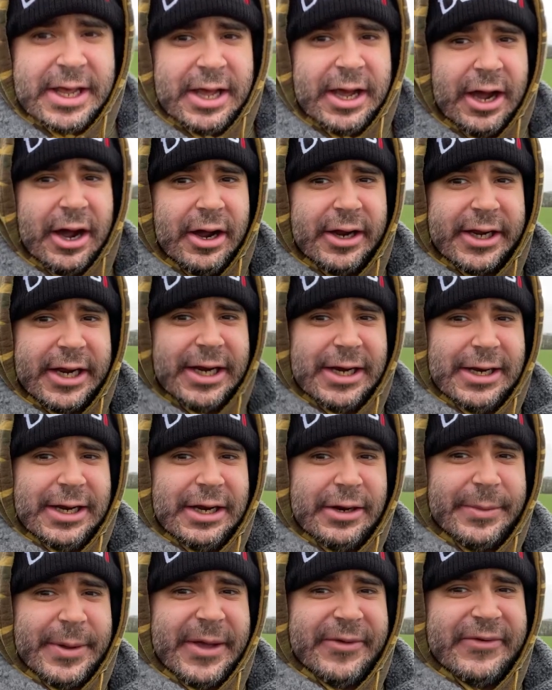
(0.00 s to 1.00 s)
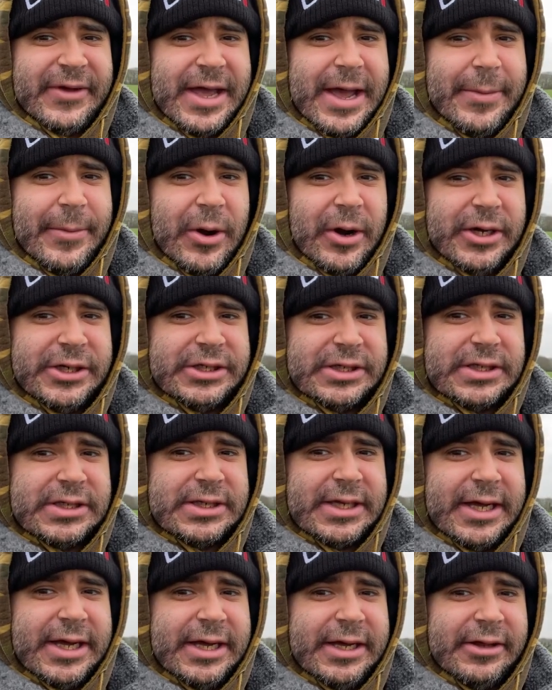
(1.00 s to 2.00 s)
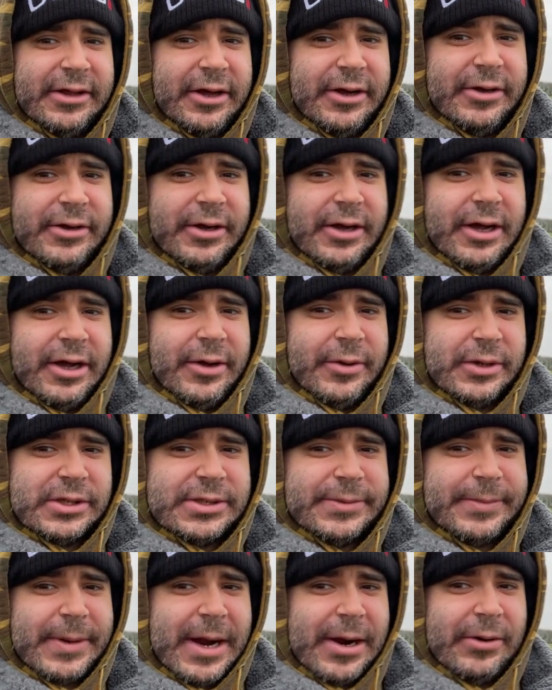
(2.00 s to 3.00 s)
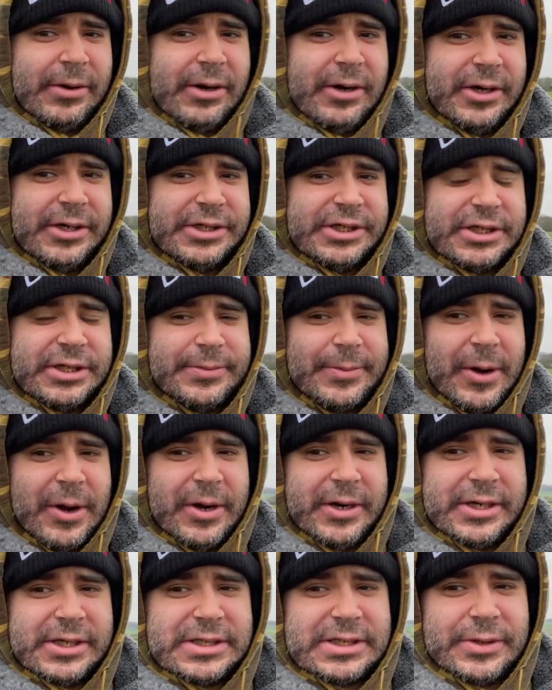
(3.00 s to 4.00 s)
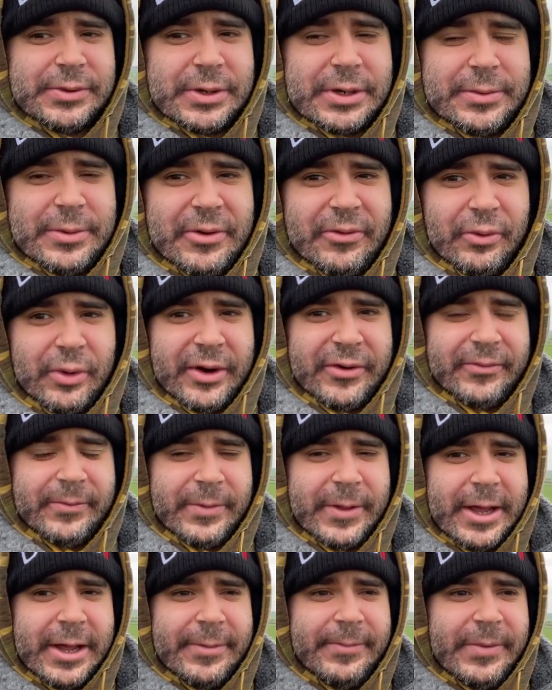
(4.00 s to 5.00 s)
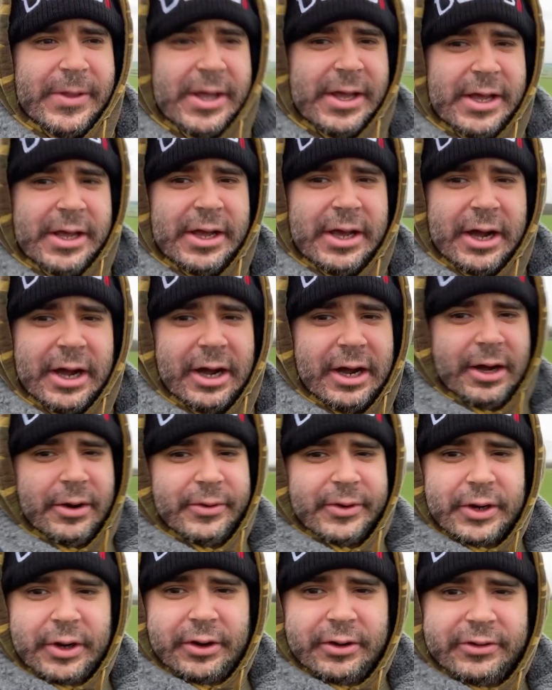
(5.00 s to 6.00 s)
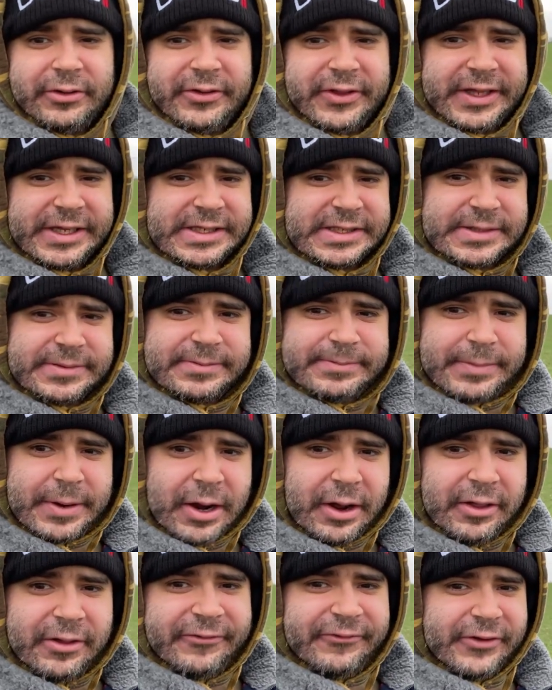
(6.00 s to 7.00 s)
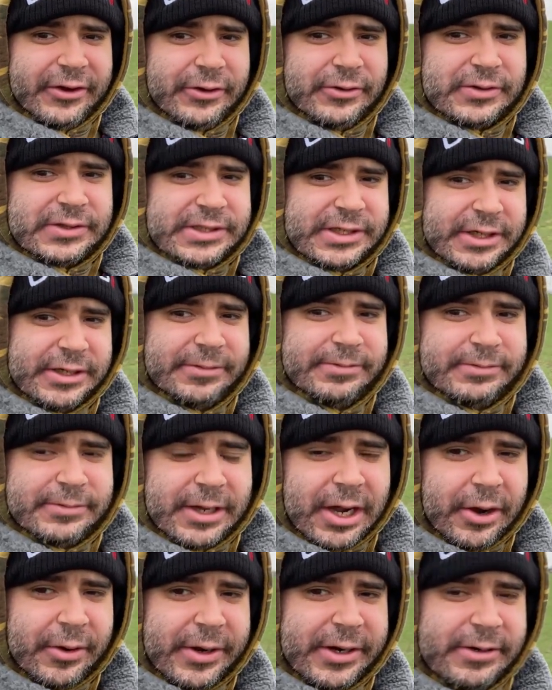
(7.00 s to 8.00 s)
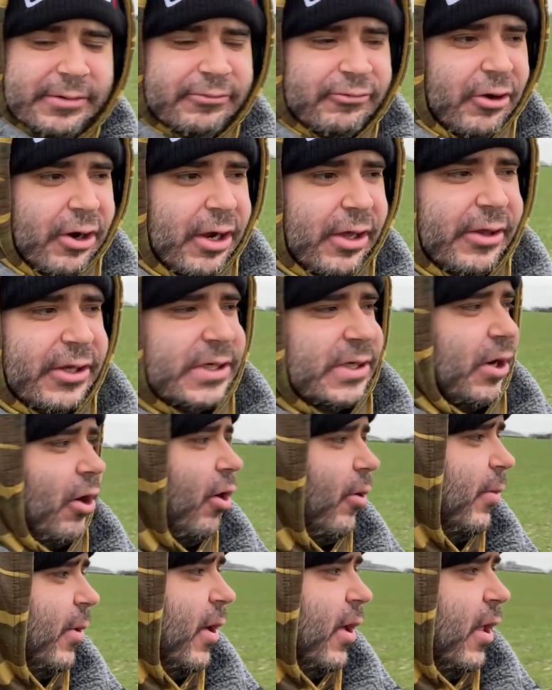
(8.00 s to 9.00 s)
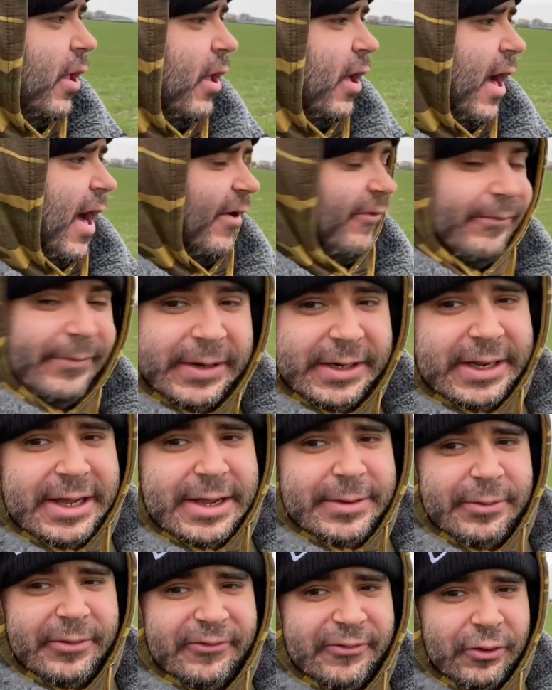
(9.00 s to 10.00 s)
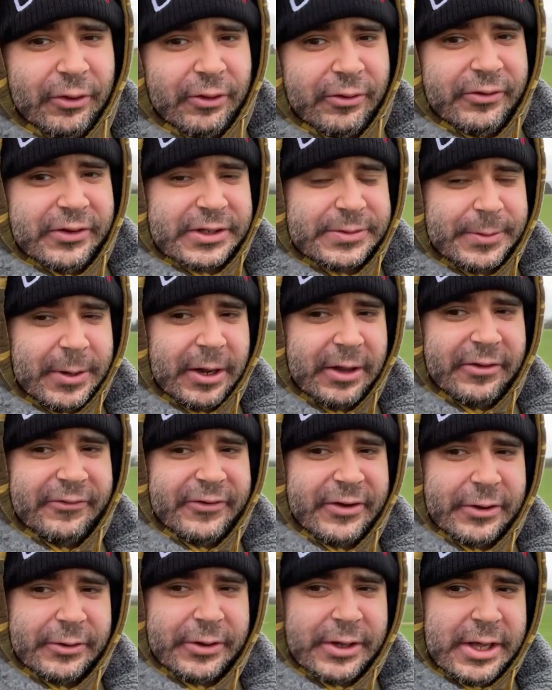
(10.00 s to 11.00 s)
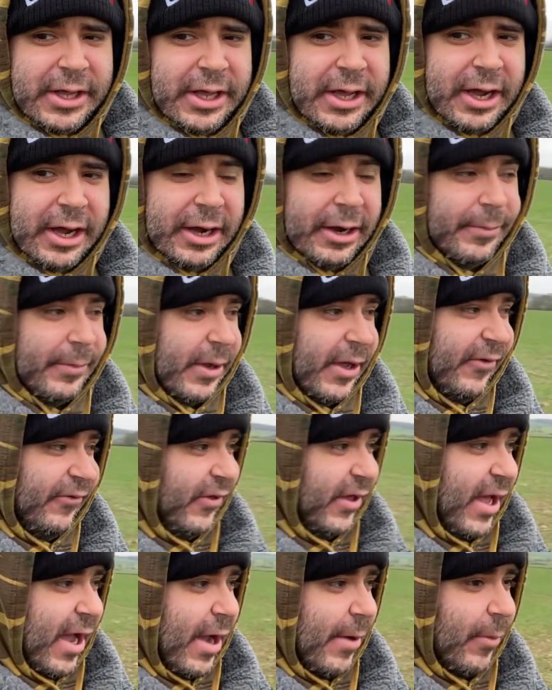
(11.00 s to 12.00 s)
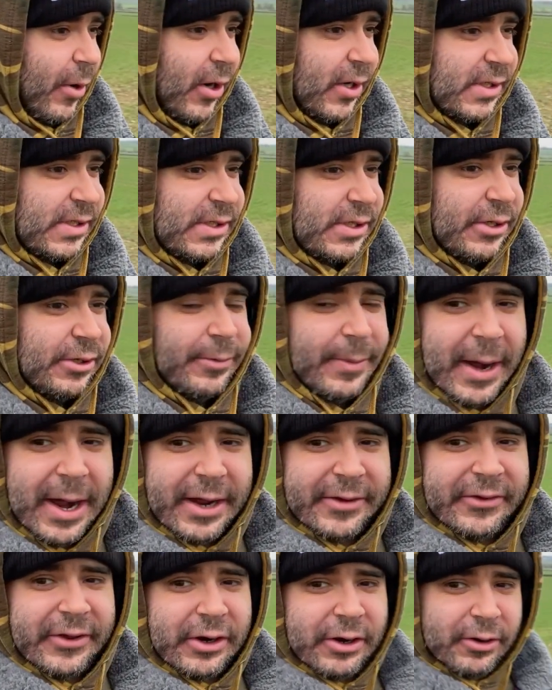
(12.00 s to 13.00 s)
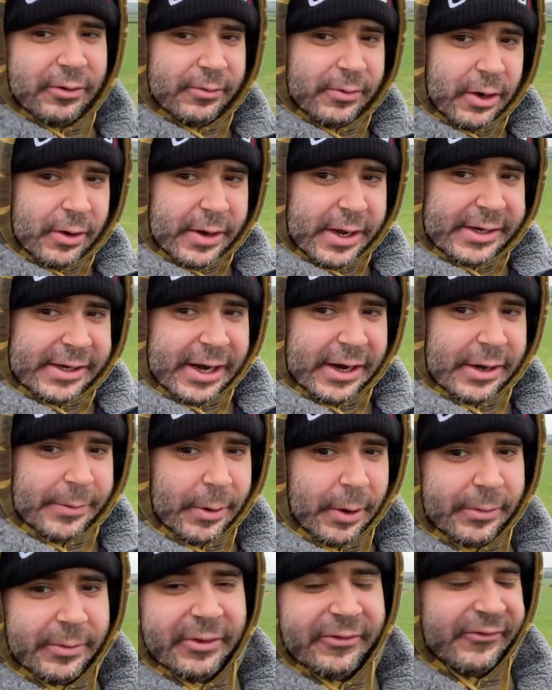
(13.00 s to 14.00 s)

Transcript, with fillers: uh, i'm getting a little bit of emi just here though uh, we've got some power lines just behind us so we're going to move away from them uh, we've got this part of the field to go in right at the top haven't been here before this part of the field um, but if the emi is too bad then I'll, I'll, head down the bottom of the